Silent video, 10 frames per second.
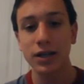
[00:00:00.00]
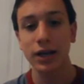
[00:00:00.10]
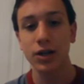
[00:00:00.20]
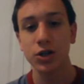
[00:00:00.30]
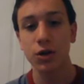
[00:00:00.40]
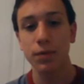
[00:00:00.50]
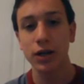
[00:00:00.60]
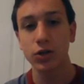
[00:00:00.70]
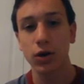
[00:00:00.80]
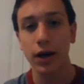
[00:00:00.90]
just like the
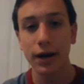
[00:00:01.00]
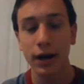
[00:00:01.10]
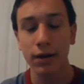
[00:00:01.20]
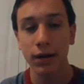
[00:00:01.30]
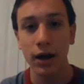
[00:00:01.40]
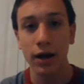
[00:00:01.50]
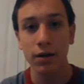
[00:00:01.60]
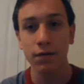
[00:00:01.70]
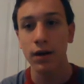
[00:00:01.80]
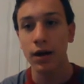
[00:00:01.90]
geopotential height
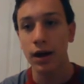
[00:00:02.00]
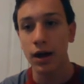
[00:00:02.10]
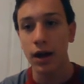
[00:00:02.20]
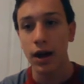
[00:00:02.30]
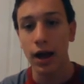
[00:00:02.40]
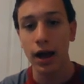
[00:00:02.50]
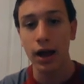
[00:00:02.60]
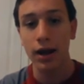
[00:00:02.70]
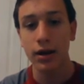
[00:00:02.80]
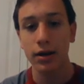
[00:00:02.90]
kind of,
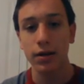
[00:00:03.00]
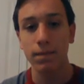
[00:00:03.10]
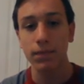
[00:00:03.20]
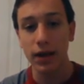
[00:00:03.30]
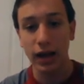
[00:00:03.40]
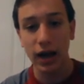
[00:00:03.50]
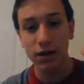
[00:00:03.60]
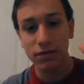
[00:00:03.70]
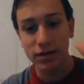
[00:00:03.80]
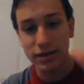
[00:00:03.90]
and it
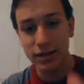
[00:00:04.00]
kind of,